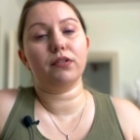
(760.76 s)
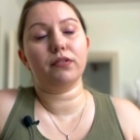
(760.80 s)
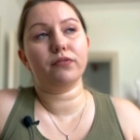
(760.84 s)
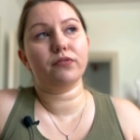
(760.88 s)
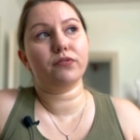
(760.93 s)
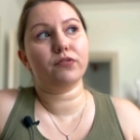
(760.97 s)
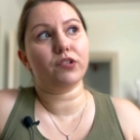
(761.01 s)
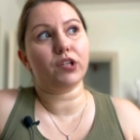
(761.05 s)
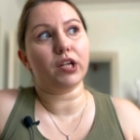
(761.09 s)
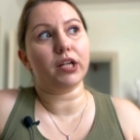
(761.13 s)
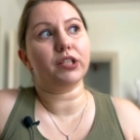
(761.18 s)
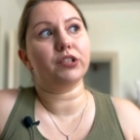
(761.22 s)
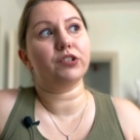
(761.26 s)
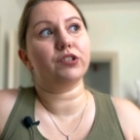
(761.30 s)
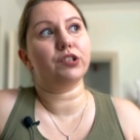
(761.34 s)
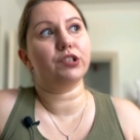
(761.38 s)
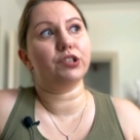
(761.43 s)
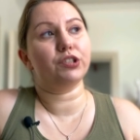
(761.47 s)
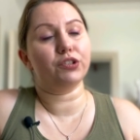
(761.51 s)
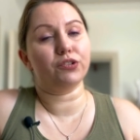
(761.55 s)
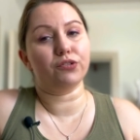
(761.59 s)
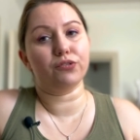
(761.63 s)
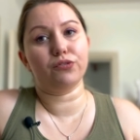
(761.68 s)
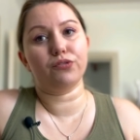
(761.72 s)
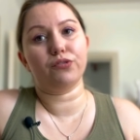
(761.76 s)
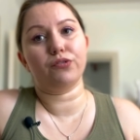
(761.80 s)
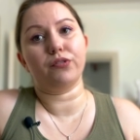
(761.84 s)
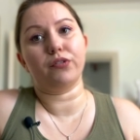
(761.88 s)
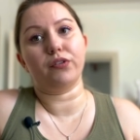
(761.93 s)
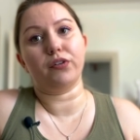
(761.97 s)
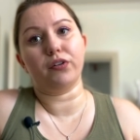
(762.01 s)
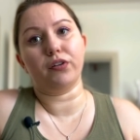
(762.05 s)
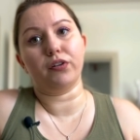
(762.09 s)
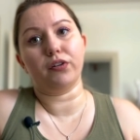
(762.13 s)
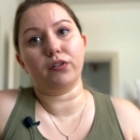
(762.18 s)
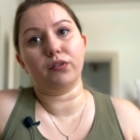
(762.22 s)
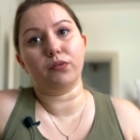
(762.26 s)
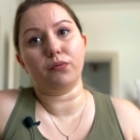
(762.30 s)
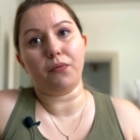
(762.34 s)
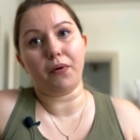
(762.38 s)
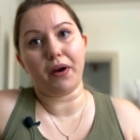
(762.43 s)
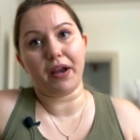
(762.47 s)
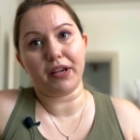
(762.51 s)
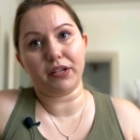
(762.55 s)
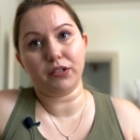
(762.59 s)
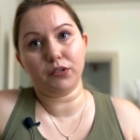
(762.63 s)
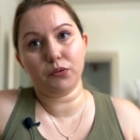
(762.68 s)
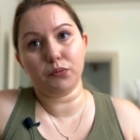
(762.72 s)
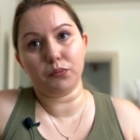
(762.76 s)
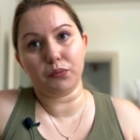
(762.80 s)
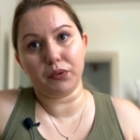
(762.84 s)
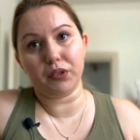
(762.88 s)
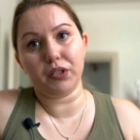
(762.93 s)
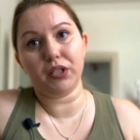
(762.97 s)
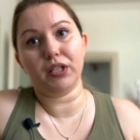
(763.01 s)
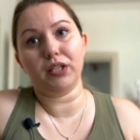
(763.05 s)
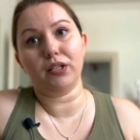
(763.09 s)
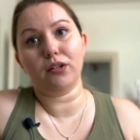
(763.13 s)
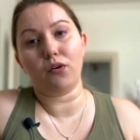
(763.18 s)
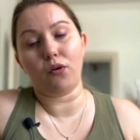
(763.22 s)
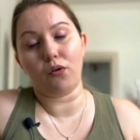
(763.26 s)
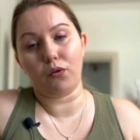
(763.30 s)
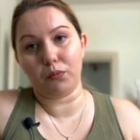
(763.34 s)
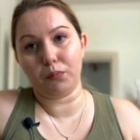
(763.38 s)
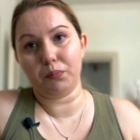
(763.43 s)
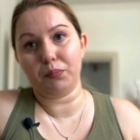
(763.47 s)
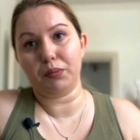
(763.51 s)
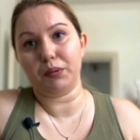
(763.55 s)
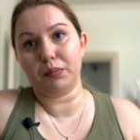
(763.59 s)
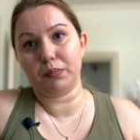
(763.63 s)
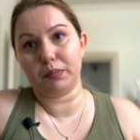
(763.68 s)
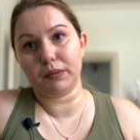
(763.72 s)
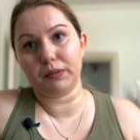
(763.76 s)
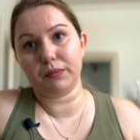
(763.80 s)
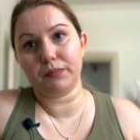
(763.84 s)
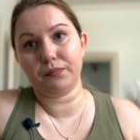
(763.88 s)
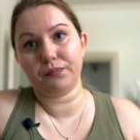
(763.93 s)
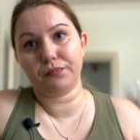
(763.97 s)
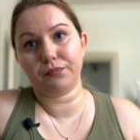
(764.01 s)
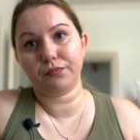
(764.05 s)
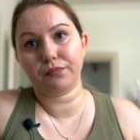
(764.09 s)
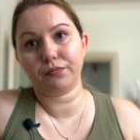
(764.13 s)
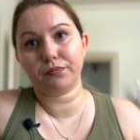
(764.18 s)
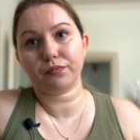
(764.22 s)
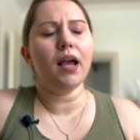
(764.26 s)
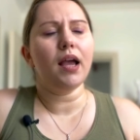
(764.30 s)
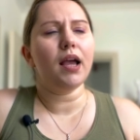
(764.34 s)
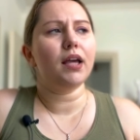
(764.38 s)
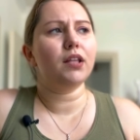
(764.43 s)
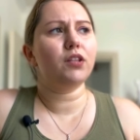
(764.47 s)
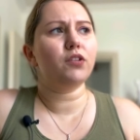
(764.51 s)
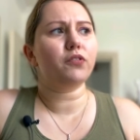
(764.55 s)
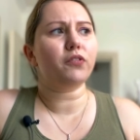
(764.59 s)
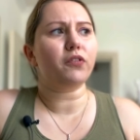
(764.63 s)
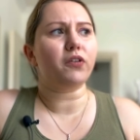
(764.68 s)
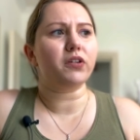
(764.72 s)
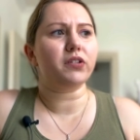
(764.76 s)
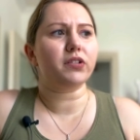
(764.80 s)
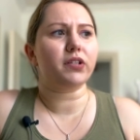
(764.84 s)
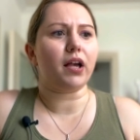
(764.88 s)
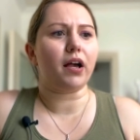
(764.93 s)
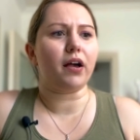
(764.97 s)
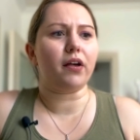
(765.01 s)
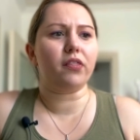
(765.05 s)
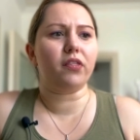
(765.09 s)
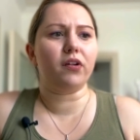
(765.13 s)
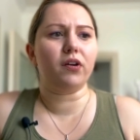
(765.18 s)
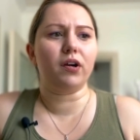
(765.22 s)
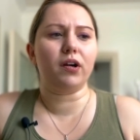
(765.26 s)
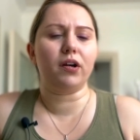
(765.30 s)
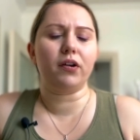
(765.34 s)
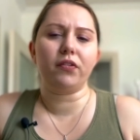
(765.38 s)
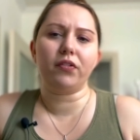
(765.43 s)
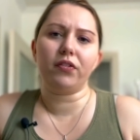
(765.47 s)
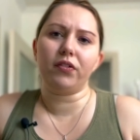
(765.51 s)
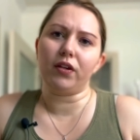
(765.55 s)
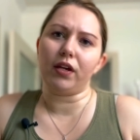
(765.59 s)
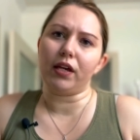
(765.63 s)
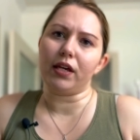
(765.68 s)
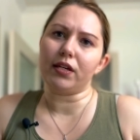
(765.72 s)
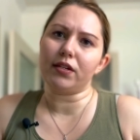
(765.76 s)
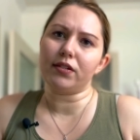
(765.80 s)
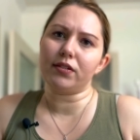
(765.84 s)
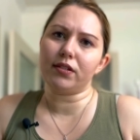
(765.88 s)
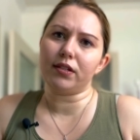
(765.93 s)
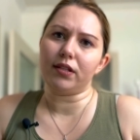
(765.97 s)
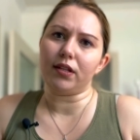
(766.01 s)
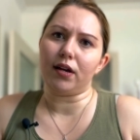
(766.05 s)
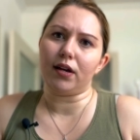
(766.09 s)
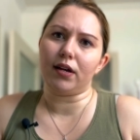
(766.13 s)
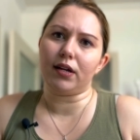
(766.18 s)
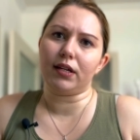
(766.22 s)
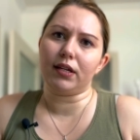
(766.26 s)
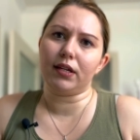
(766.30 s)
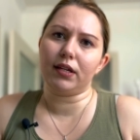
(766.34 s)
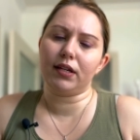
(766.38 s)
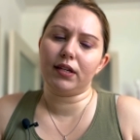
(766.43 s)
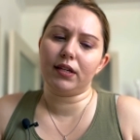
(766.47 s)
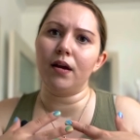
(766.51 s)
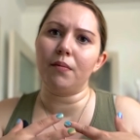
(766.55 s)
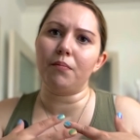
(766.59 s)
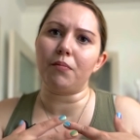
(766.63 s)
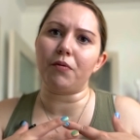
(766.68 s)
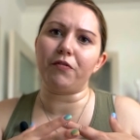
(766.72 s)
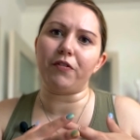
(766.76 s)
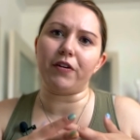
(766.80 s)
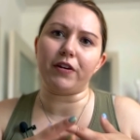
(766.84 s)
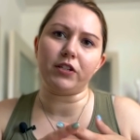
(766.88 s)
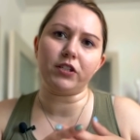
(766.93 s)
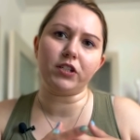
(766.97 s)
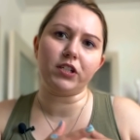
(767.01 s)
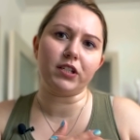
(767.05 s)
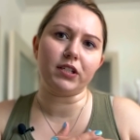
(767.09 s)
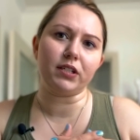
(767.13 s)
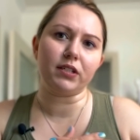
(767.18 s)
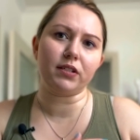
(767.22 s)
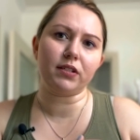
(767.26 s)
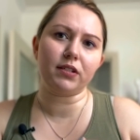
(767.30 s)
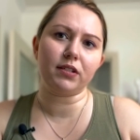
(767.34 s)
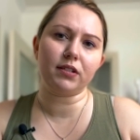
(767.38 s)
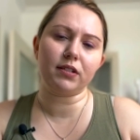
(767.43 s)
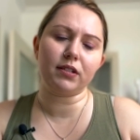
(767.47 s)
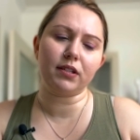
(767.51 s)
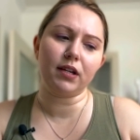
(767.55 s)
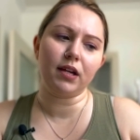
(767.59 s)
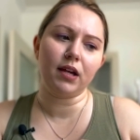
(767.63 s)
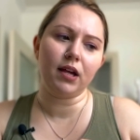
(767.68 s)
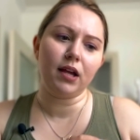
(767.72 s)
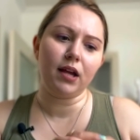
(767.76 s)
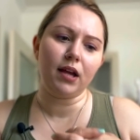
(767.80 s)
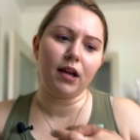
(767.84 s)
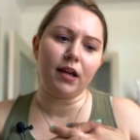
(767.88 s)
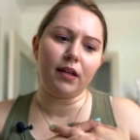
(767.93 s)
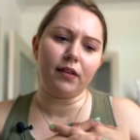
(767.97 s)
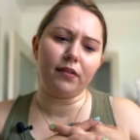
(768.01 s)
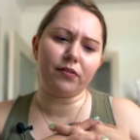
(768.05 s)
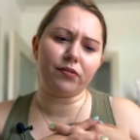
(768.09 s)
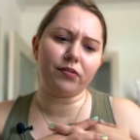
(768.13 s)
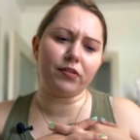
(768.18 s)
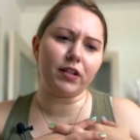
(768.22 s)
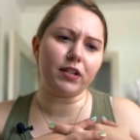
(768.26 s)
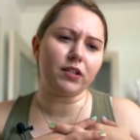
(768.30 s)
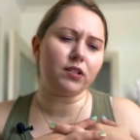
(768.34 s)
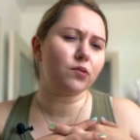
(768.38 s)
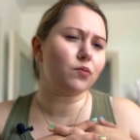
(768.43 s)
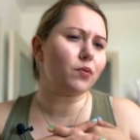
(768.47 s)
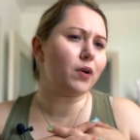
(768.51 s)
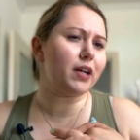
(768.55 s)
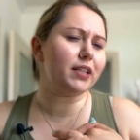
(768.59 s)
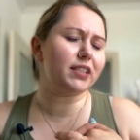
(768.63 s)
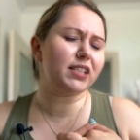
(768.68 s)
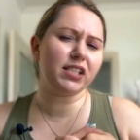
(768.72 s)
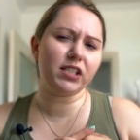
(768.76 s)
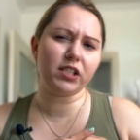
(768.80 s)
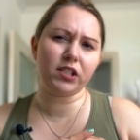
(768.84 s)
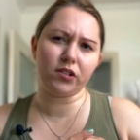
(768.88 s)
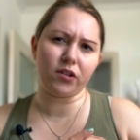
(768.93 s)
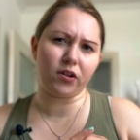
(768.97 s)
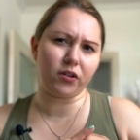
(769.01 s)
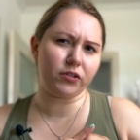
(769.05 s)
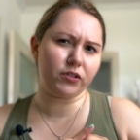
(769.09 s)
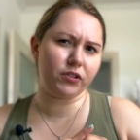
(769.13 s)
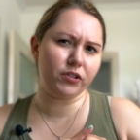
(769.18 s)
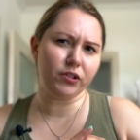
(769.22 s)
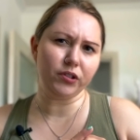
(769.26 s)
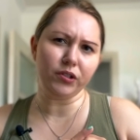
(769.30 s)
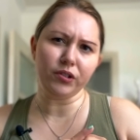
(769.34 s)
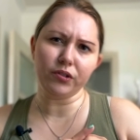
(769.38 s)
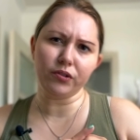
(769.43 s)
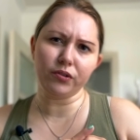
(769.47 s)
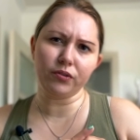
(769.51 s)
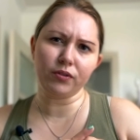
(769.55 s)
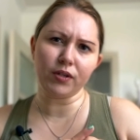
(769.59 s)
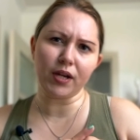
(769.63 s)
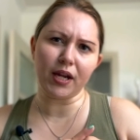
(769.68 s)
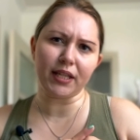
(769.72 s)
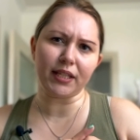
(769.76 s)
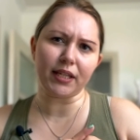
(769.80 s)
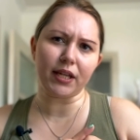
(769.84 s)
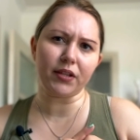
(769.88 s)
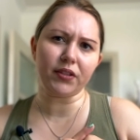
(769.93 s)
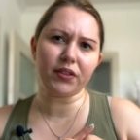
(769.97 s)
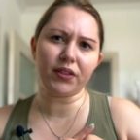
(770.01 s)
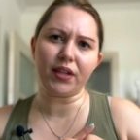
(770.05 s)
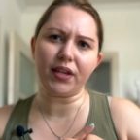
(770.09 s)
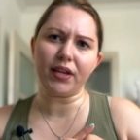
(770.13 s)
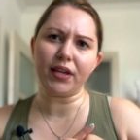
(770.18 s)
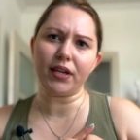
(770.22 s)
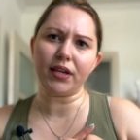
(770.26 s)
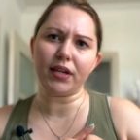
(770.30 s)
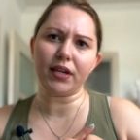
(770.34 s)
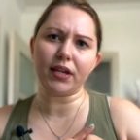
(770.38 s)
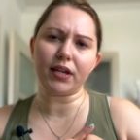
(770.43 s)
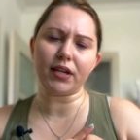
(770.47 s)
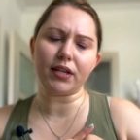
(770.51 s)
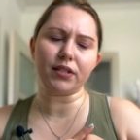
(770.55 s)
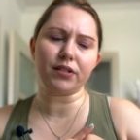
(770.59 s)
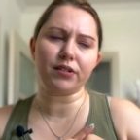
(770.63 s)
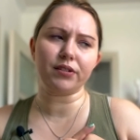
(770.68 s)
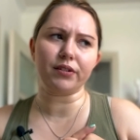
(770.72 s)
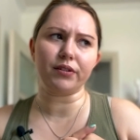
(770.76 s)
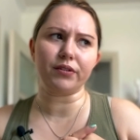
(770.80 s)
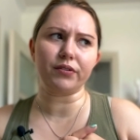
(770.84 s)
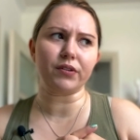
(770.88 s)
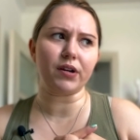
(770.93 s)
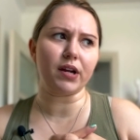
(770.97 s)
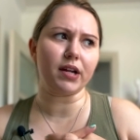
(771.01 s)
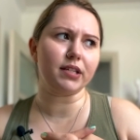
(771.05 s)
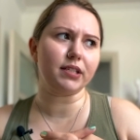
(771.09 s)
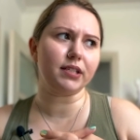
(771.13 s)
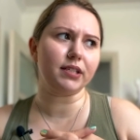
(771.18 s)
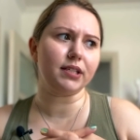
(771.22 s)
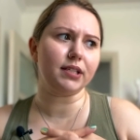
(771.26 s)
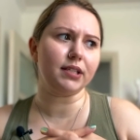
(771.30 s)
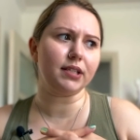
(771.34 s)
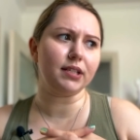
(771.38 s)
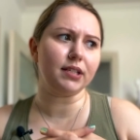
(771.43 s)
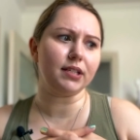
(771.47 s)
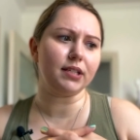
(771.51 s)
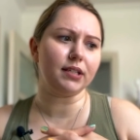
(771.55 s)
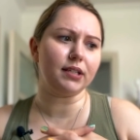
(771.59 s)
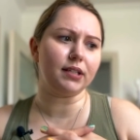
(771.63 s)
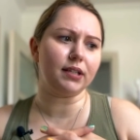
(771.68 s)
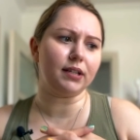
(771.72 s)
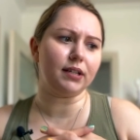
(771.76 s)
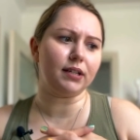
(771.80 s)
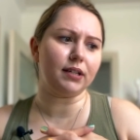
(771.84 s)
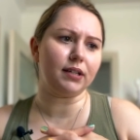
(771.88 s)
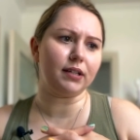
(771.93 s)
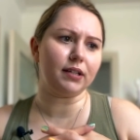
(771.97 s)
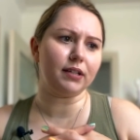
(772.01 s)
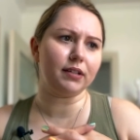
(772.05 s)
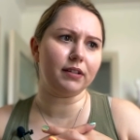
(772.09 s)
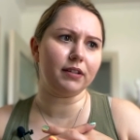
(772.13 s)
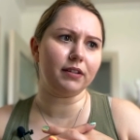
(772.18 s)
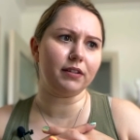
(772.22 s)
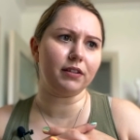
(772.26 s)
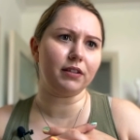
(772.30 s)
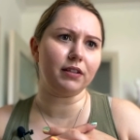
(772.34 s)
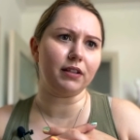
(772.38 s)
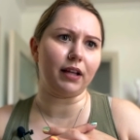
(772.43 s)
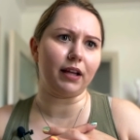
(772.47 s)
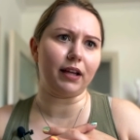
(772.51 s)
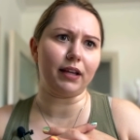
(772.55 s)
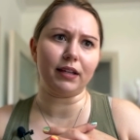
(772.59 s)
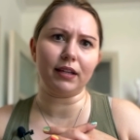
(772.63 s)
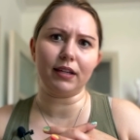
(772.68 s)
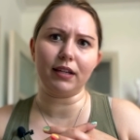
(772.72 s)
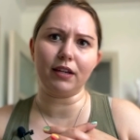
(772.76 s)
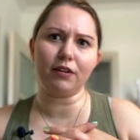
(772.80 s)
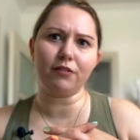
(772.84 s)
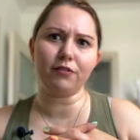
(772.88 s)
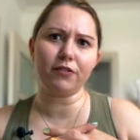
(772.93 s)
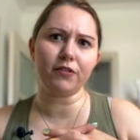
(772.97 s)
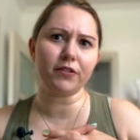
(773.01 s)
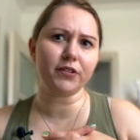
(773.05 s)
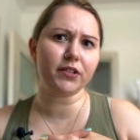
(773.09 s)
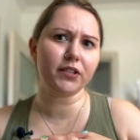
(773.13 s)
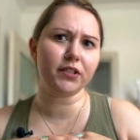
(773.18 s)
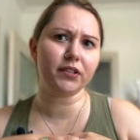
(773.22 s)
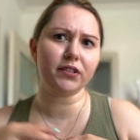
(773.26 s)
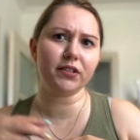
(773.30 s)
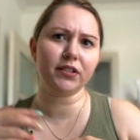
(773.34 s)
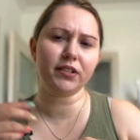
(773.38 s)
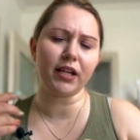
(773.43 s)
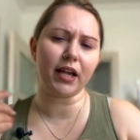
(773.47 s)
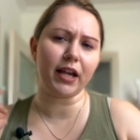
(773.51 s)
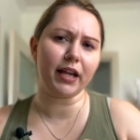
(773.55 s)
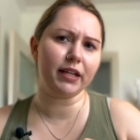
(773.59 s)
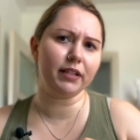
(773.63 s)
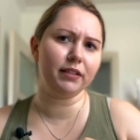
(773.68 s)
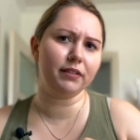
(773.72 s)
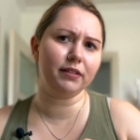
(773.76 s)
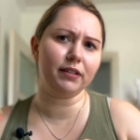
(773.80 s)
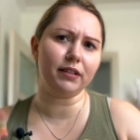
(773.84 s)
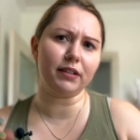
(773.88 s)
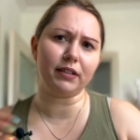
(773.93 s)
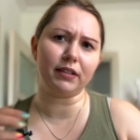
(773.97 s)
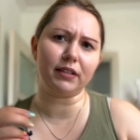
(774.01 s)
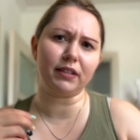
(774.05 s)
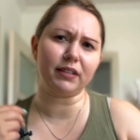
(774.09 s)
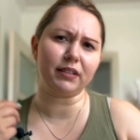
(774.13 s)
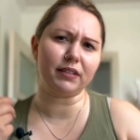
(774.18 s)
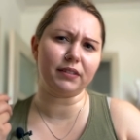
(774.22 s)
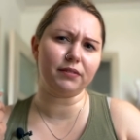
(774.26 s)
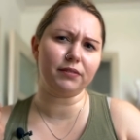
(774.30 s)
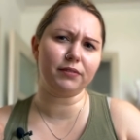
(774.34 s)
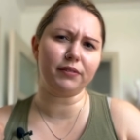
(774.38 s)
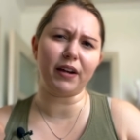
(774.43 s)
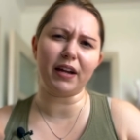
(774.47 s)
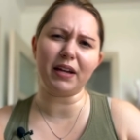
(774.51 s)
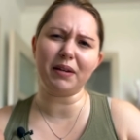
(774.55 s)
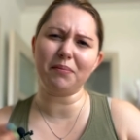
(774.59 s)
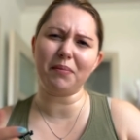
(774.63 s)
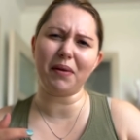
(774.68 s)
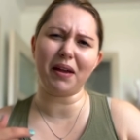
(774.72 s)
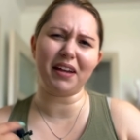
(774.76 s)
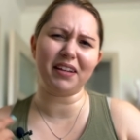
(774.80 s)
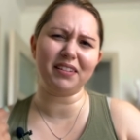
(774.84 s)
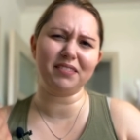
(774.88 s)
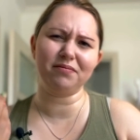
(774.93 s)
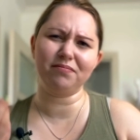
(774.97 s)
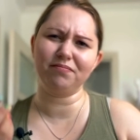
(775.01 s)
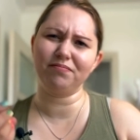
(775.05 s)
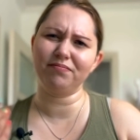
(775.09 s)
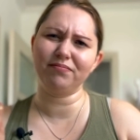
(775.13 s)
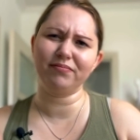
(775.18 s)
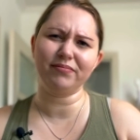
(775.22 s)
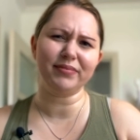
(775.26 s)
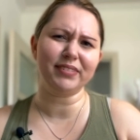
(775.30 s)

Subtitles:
gender neutral ways we call people. And of course, other things like professions. This one is not new, and I think it's already like, if you're still saying fireman,